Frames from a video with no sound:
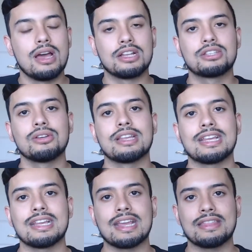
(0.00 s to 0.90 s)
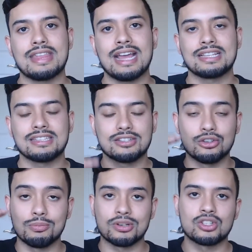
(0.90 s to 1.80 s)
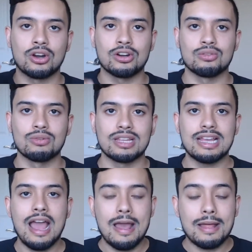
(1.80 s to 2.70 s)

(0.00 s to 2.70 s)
until they can get that superstar to really